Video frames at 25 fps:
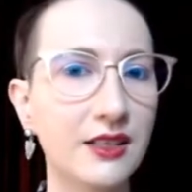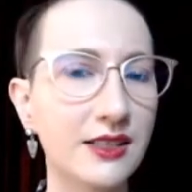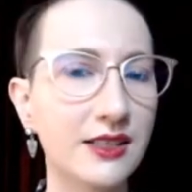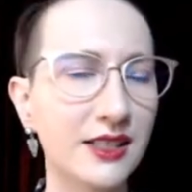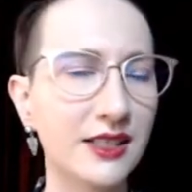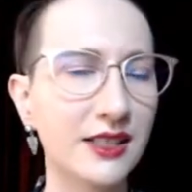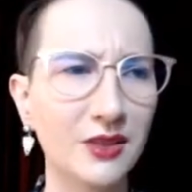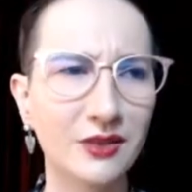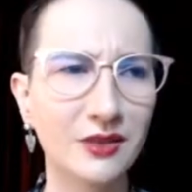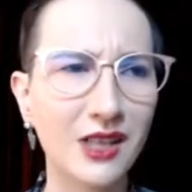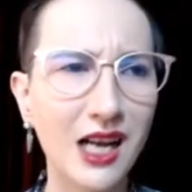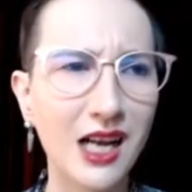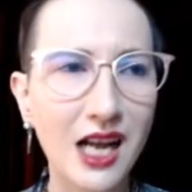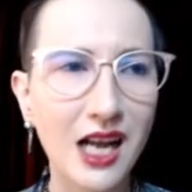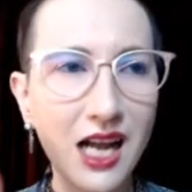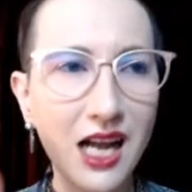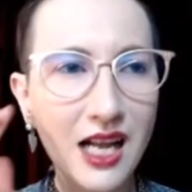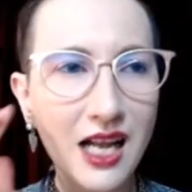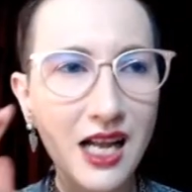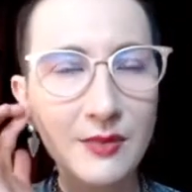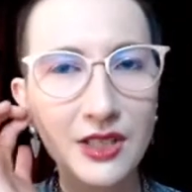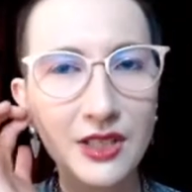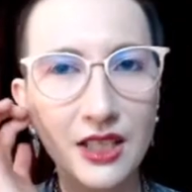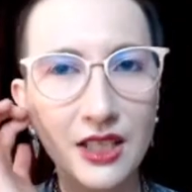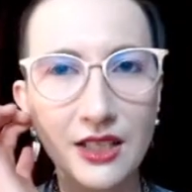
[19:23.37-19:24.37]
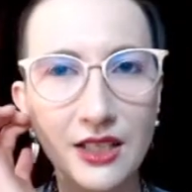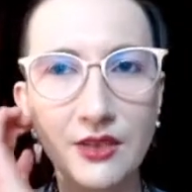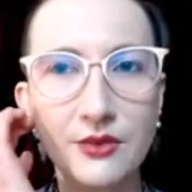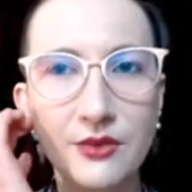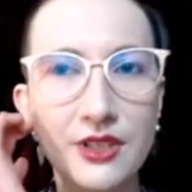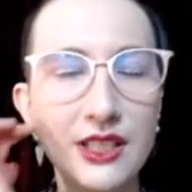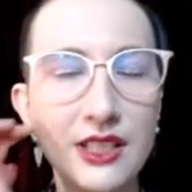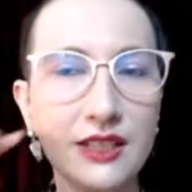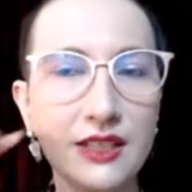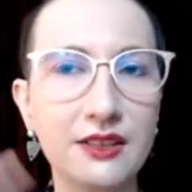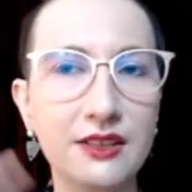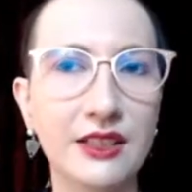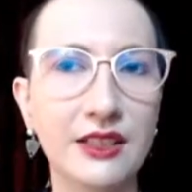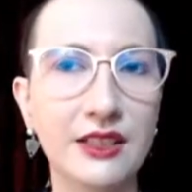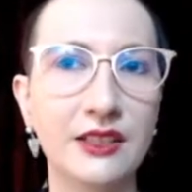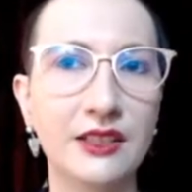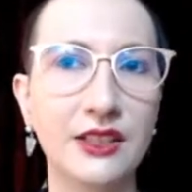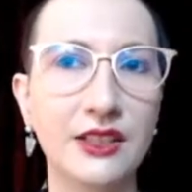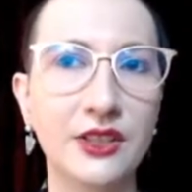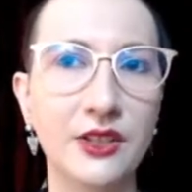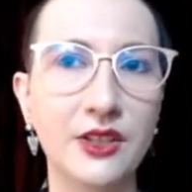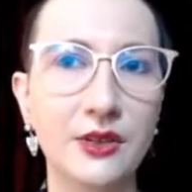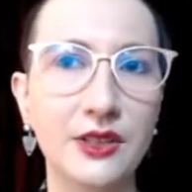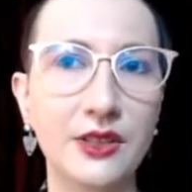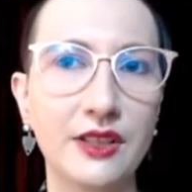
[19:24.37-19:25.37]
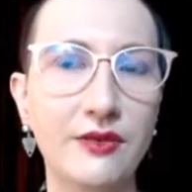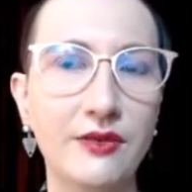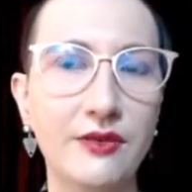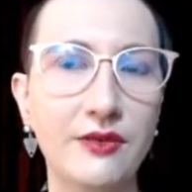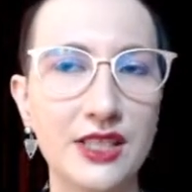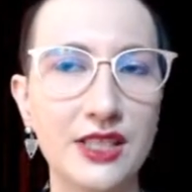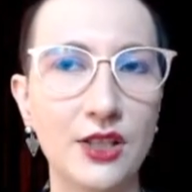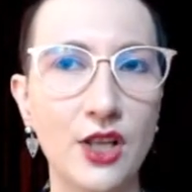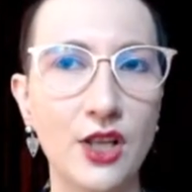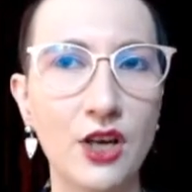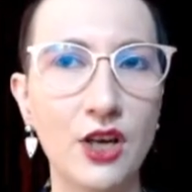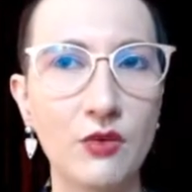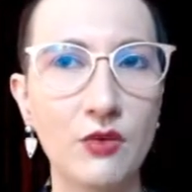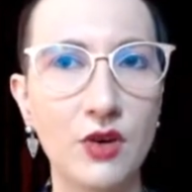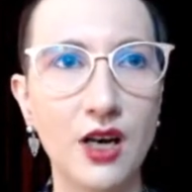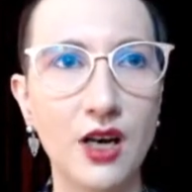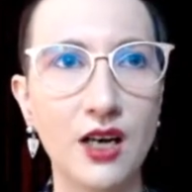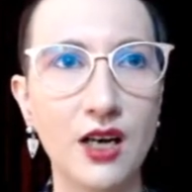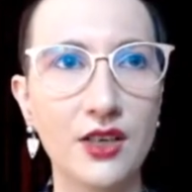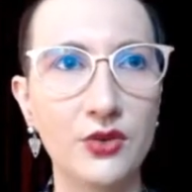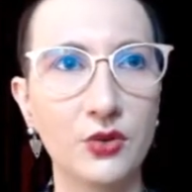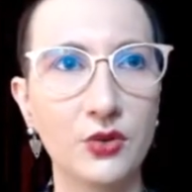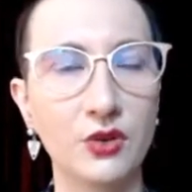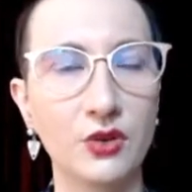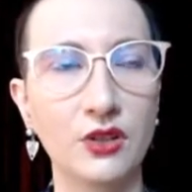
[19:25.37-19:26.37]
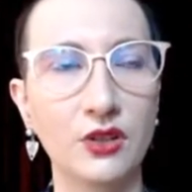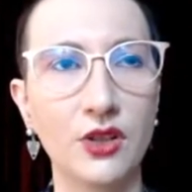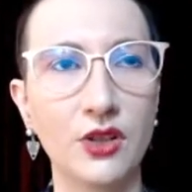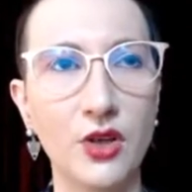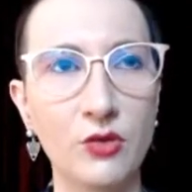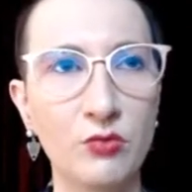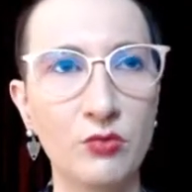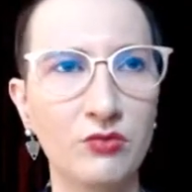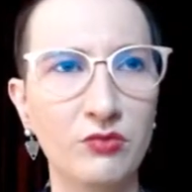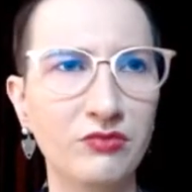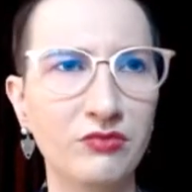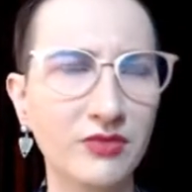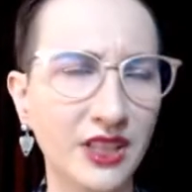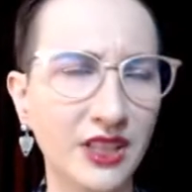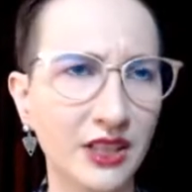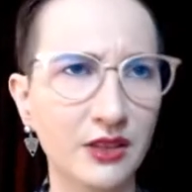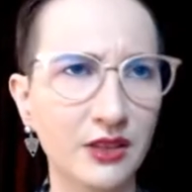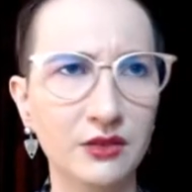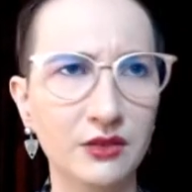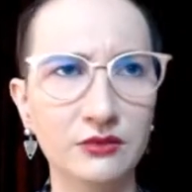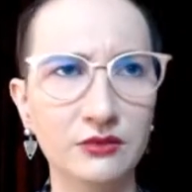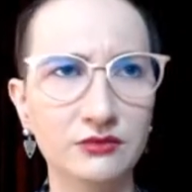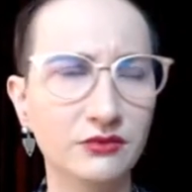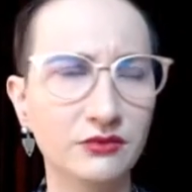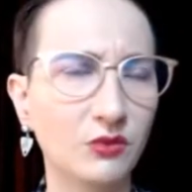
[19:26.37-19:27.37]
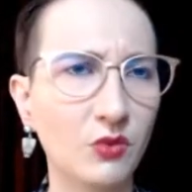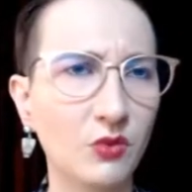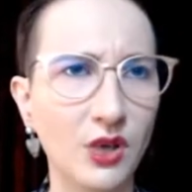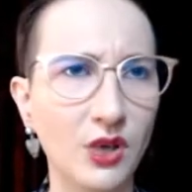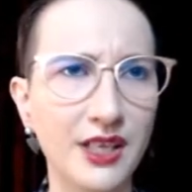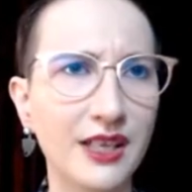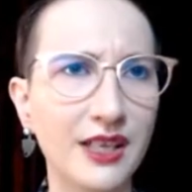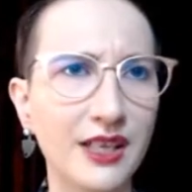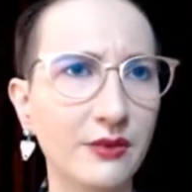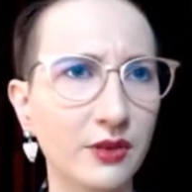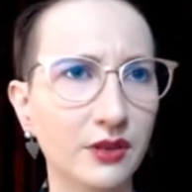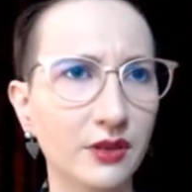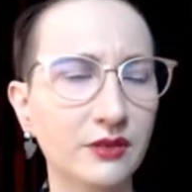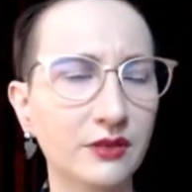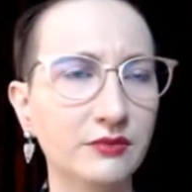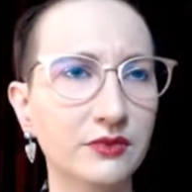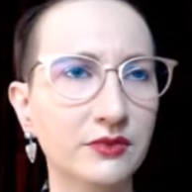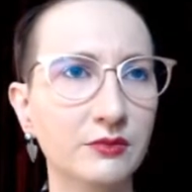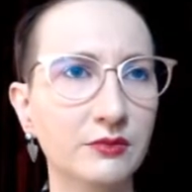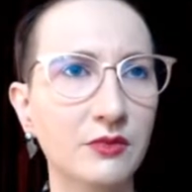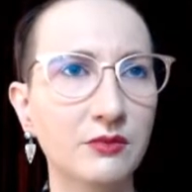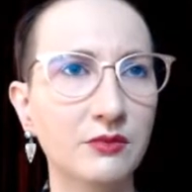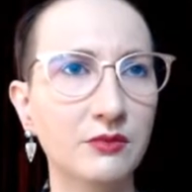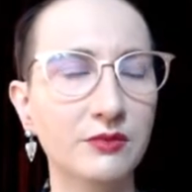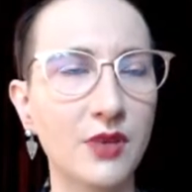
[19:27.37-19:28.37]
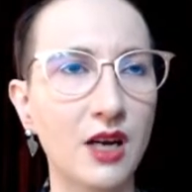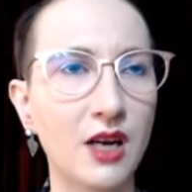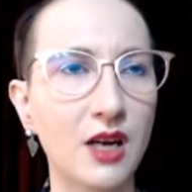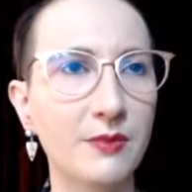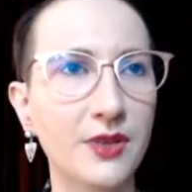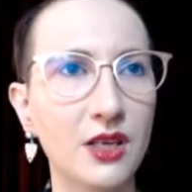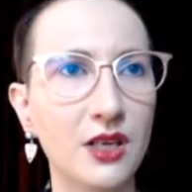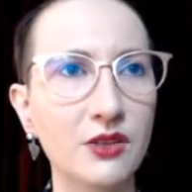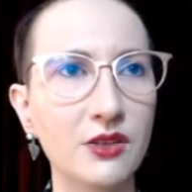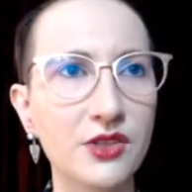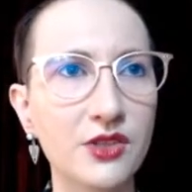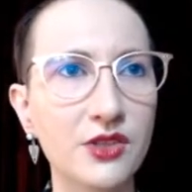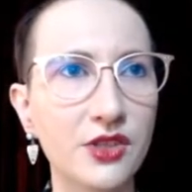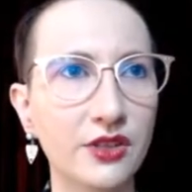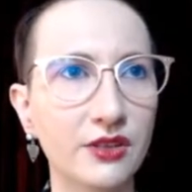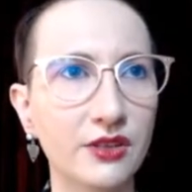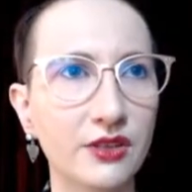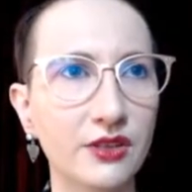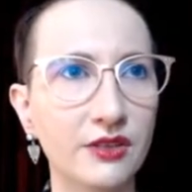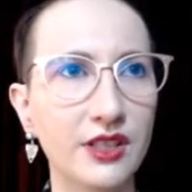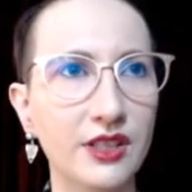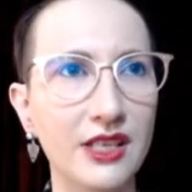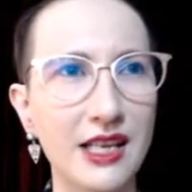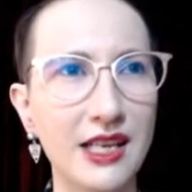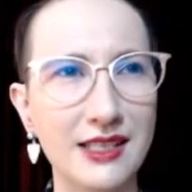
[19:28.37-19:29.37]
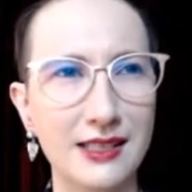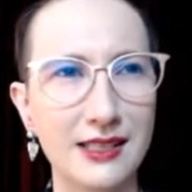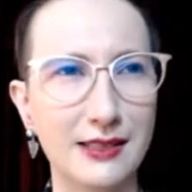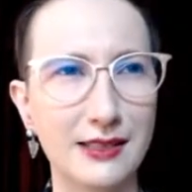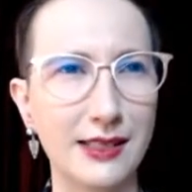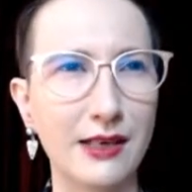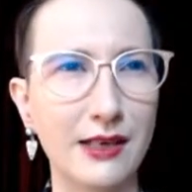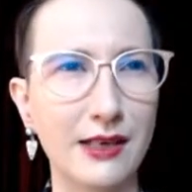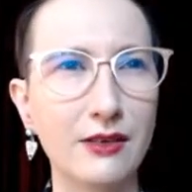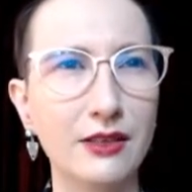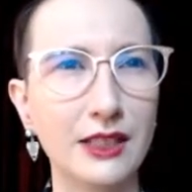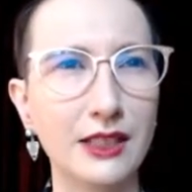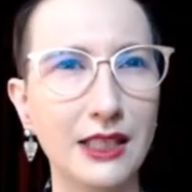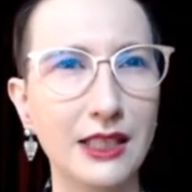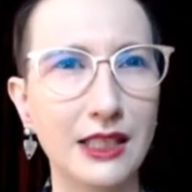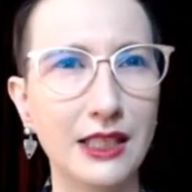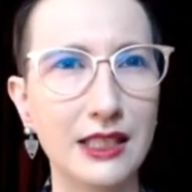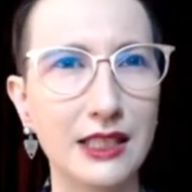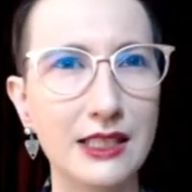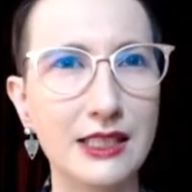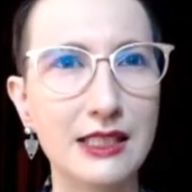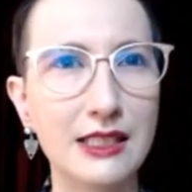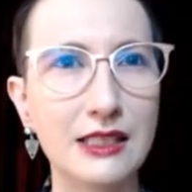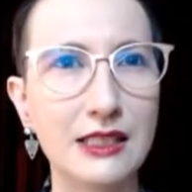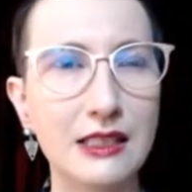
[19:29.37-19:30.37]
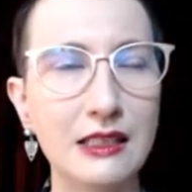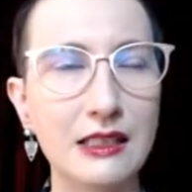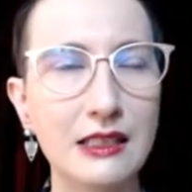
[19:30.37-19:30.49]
So, I mean, I don't think that, you know, if it's low art or low, you know, whatever pop culture, that necessarily it's,